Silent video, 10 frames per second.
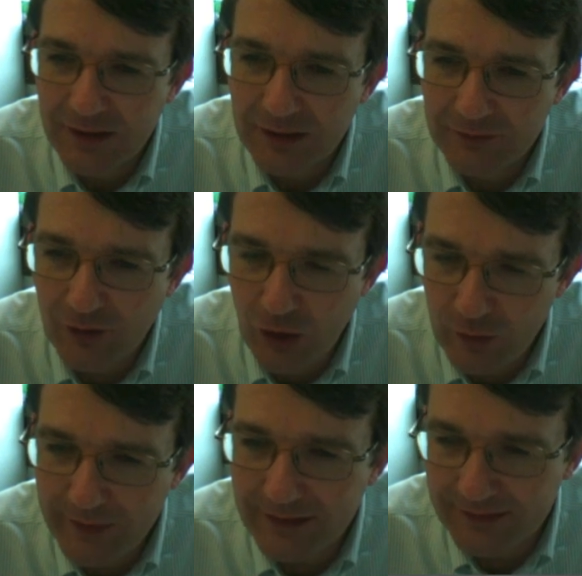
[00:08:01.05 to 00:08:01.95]
of
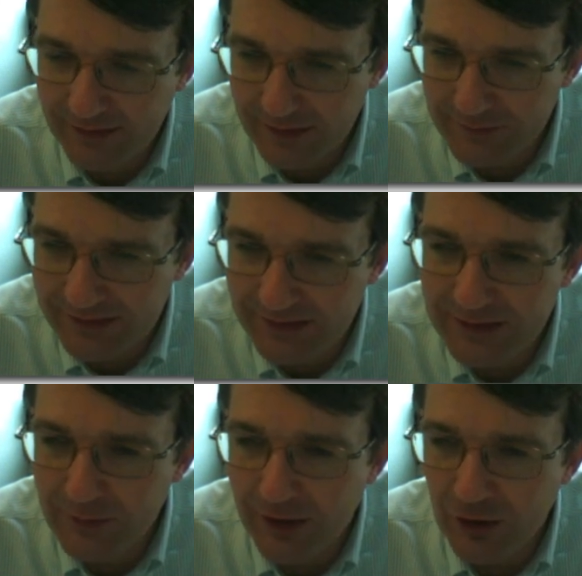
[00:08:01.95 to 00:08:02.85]
omega times t,
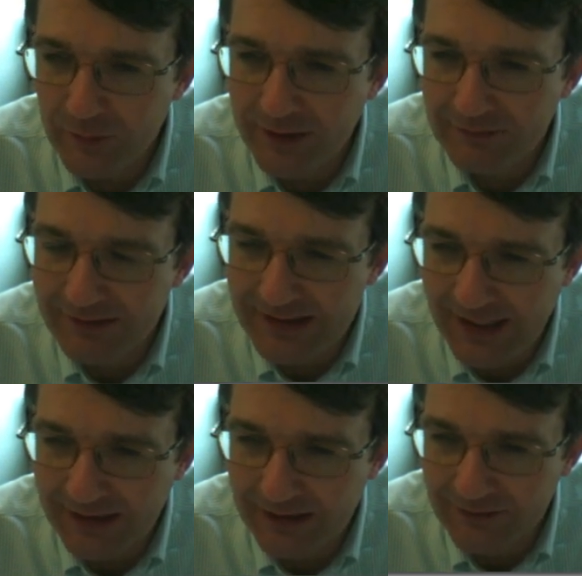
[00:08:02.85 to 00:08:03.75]
where omega is the
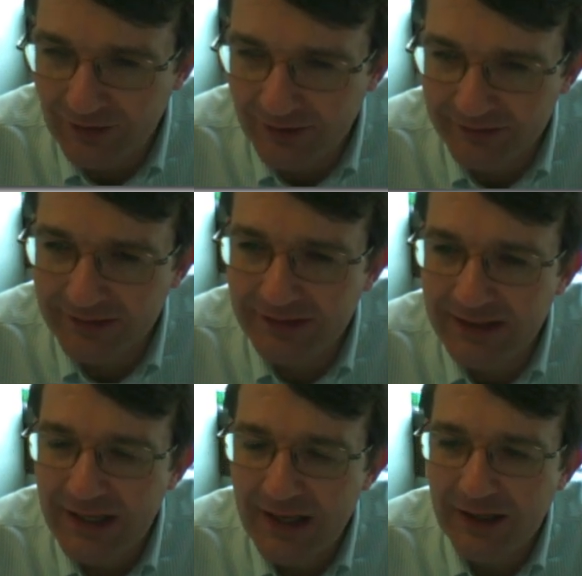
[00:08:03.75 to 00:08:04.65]
angular
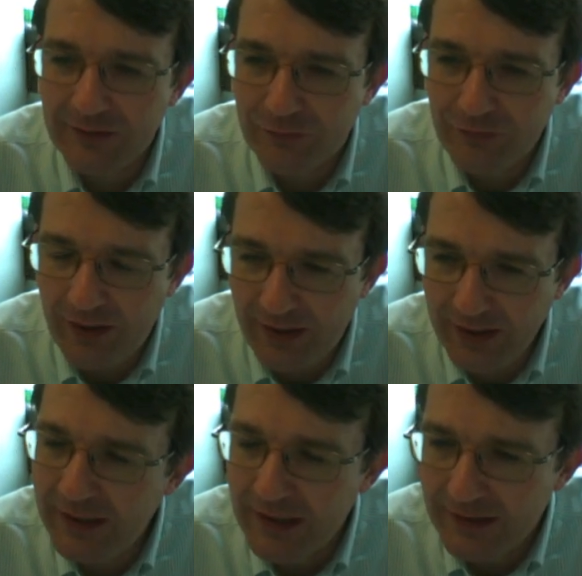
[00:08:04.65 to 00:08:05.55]
velocity, and
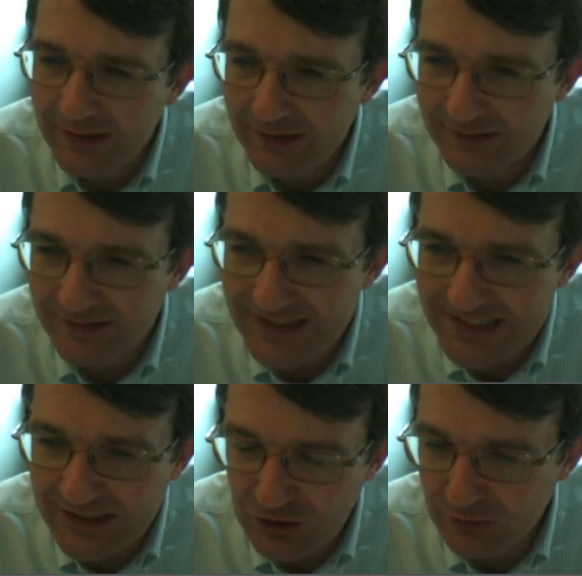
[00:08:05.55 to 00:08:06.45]
phi is the
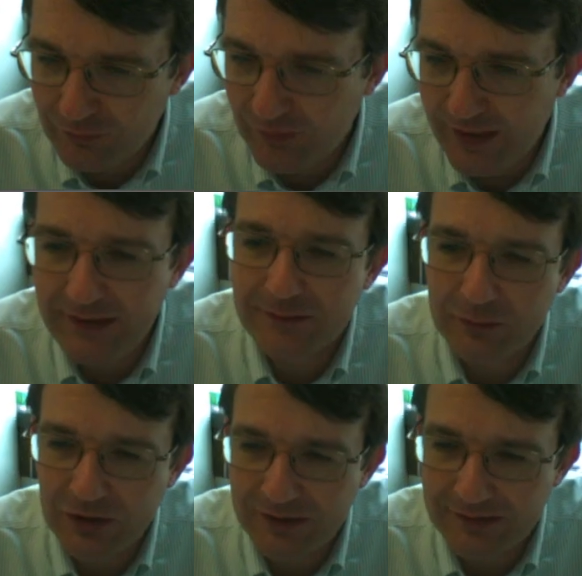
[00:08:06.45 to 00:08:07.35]
initial phase,
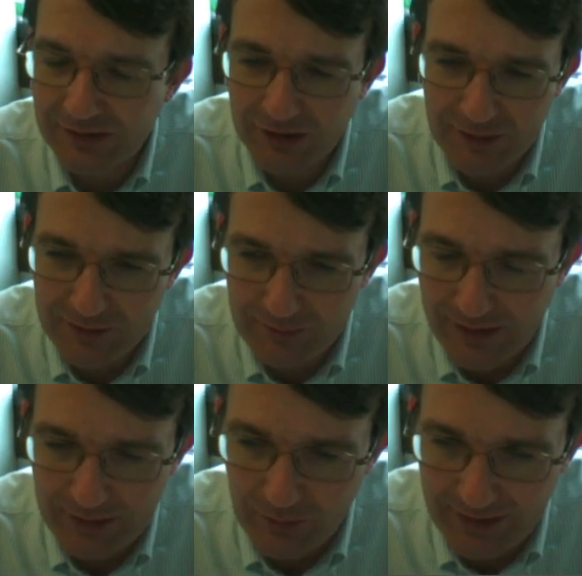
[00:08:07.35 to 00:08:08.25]
which is determined
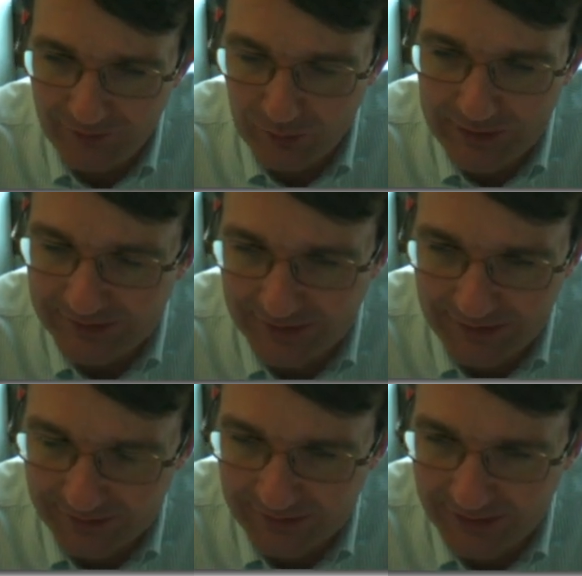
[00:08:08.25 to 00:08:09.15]
by whenever we
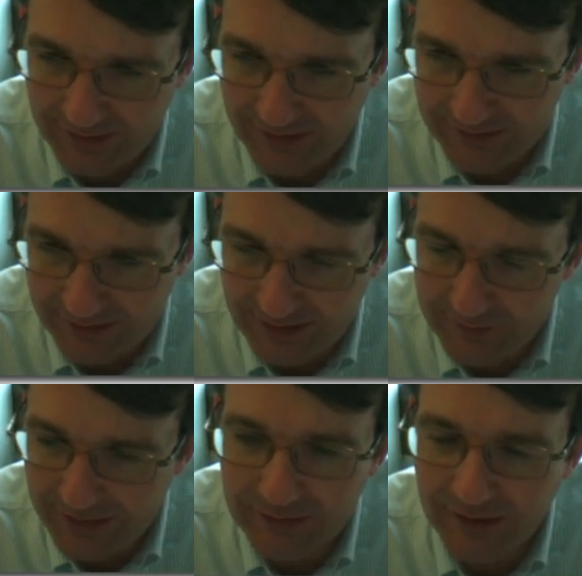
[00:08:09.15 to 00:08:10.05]
start uh,
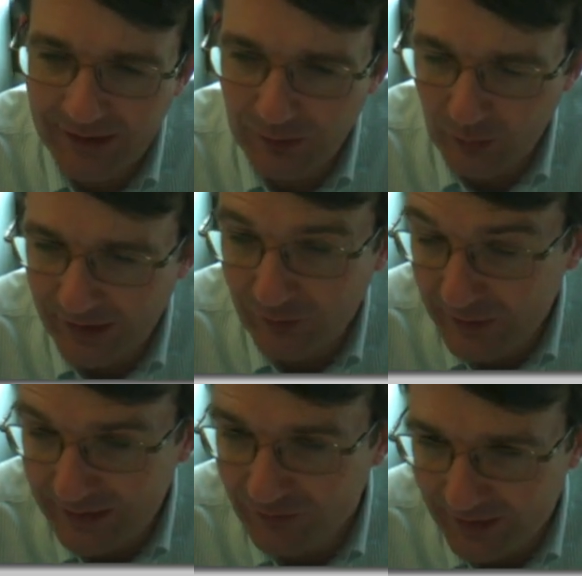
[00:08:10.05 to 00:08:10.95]
timing, uh, or whenever we
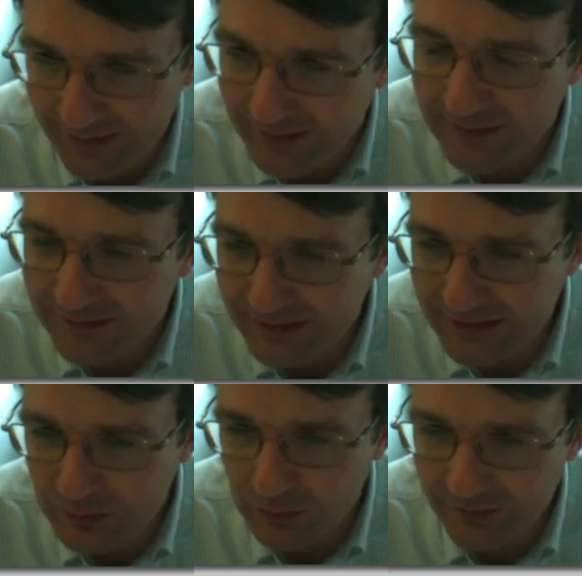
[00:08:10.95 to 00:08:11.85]
define t
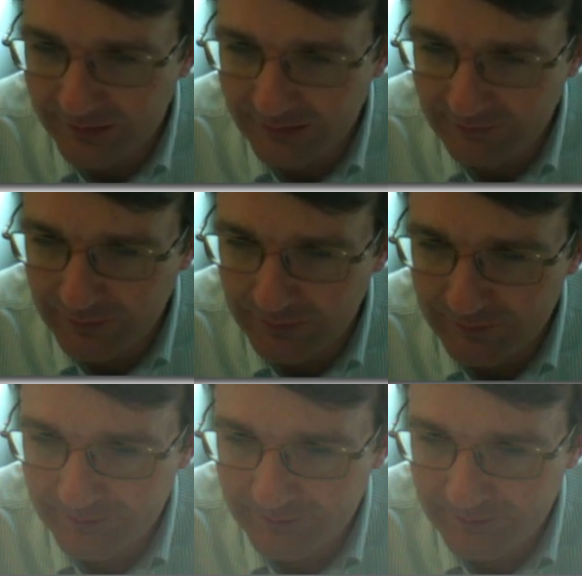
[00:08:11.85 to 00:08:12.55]
equals zero.